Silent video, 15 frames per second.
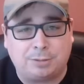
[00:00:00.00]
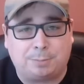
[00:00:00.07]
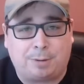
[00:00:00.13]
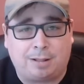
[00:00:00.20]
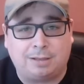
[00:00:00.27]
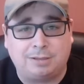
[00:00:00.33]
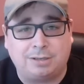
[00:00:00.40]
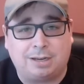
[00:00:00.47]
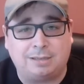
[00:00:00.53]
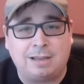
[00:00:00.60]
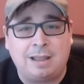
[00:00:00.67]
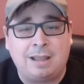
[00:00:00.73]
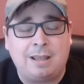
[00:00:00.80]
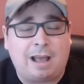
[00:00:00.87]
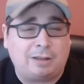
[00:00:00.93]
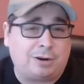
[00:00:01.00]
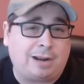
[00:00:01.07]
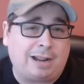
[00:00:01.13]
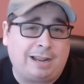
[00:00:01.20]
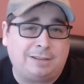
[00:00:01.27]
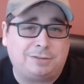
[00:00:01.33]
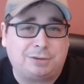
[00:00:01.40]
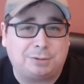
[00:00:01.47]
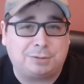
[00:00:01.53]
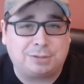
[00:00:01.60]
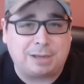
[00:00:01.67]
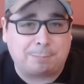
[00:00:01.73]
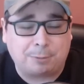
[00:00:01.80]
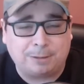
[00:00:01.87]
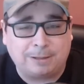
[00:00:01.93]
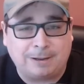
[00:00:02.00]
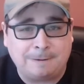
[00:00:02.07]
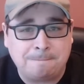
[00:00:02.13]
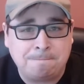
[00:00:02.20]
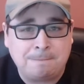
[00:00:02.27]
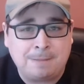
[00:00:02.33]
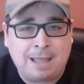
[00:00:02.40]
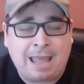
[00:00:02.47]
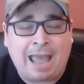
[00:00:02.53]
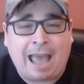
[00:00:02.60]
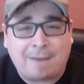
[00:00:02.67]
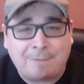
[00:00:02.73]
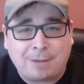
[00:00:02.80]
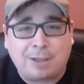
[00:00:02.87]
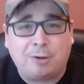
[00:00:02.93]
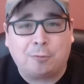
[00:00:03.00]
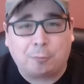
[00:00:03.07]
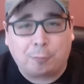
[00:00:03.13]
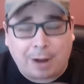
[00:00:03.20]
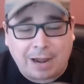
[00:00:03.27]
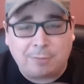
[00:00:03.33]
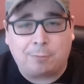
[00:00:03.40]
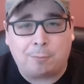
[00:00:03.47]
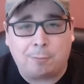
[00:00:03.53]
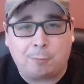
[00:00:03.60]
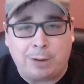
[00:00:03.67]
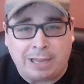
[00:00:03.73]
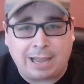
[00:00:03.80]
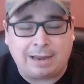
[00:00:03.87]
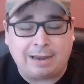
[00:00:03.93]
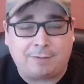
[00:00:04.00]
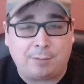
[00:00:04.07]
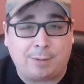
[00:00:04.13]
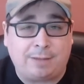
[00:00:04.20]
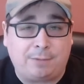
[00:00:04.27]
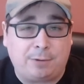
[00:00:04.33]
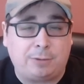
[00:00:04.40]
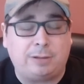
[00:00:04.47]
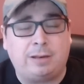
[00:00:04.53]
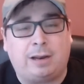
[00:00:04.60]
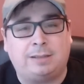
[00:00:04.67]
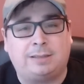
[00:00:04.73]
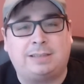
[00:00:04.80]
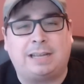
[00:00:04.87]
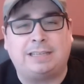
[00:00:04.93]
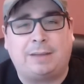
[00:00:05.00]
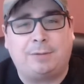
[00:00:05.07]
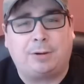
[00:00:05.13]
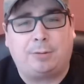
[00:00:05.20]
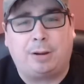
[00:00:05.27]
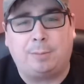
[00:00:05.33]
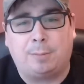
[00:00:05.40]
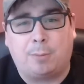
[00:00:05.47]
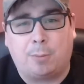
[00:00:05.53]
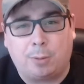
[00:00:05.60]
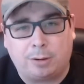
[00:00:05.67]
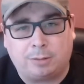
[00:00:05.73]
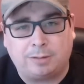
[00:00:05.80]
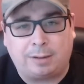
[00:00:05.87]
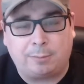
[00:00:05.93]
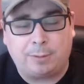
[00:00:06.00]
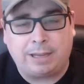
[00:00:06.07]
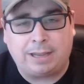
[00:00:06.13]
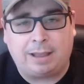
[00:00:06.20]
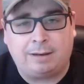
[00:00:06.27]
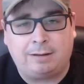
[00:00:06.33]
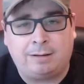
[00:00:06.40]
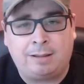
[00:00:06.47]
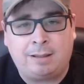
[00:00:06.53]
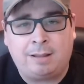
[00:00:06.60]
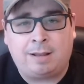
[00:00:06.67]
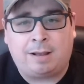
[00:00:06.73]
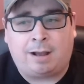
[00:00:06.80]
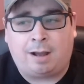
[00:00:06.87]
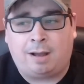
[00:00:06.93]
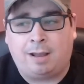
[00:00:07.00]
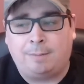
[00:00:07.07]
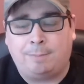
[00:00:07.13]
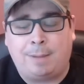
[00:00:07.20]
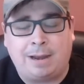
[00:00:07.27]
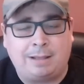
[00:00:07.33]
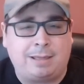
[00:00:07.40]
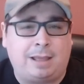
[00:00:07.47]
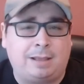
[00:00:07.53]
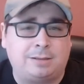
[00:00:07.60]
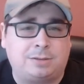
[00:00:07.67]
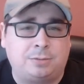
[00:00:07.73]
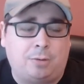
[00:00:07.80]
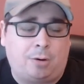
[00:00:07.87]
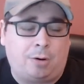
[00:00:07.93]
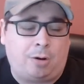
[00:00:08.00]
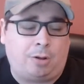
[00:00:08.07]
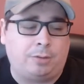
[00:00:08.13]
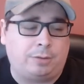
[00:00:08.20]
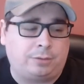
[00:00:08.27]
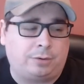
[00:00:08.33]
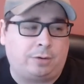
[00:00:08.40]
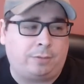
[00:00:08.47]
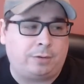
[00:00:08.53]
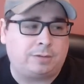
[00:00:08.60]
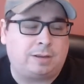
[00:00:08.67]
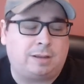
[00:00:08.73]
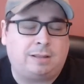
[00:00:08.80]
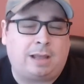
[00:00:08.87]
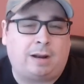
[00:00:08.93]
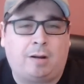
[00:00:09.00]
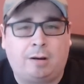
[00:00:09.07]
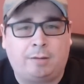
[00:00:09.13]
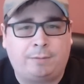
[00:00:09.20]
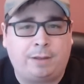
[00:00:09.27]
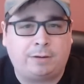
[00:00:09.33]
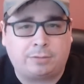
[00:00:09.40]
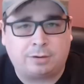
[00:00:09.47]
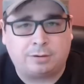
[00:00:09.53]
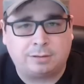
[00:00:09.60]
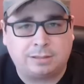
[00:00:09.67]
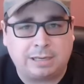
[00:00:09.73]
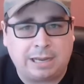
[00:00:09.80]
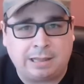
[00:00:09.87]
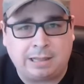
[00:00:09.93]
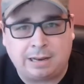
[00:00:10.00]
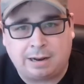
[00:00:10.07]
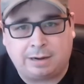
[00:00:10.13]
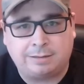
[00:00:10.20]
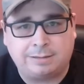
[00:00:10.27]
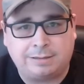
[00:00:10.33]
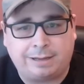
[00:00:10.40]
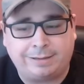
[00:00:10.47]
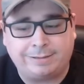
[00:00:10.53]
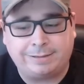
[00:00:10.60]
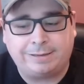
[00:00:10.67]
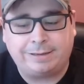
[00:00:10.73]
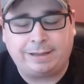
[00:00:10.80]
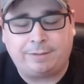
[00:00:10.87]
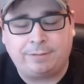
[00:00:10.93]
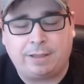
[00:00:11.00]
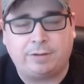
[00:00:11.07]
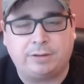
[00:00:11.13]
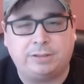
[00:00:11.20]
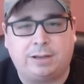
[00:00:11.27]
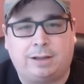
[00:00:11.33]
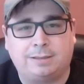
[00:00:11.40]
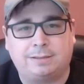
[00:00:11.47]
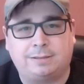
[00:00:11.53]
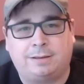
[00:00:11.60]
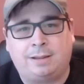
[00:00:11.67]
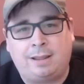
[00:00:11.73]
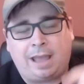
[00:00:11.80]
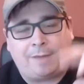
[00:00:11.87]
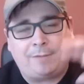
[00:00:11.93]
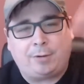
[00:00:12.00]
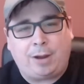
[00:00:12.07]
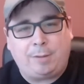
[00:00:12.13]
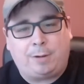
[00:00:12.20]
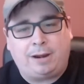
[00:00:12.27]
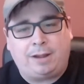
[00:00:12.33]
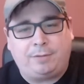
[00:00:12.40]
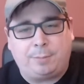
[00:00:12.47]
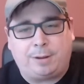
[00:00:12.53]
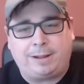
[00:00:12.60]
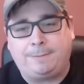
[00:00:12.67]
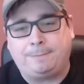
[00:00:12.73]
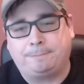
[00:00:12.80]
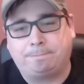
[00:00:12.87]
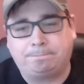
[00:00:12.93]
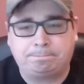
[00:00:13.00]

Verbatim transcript: much apologize. I'll try to answer you separately. Have a great weekend, everybody. If you're in the United States, have a great Memorial Day weekend. Uh, and many thanks to all the service that our veterans in the United States have given to us. Have a great one, everybody.